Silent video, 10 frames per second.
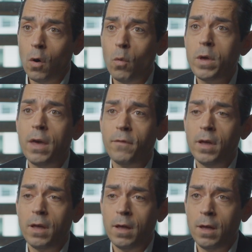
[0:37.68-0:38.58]
We have
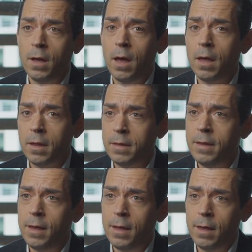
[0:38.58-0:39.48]

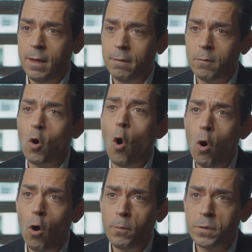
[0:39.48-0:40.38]
the
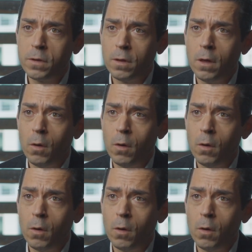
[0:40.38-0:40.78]
co-ops,